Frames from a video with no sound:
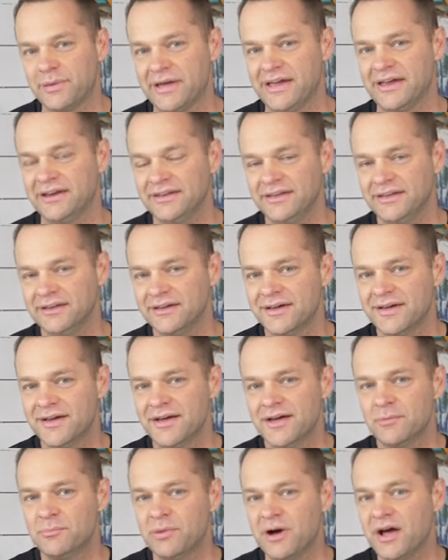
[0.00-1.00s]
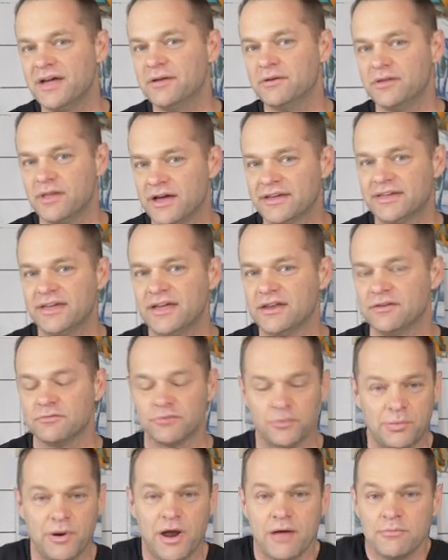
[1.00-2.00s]
painting. But again,
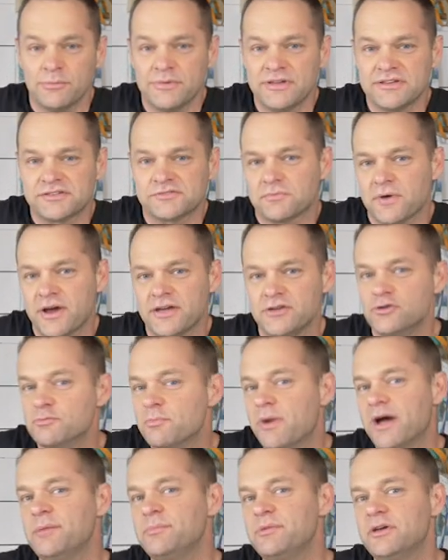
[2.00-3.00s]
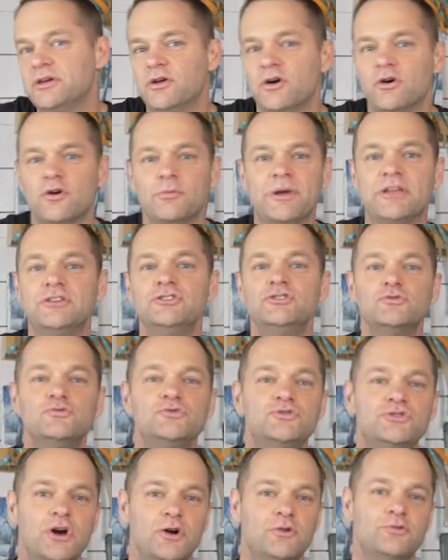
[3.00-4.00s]
the problem is, right? You might be at home and you
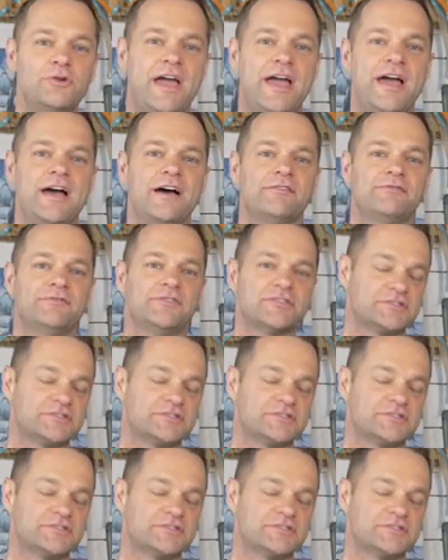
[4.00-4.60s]
don't have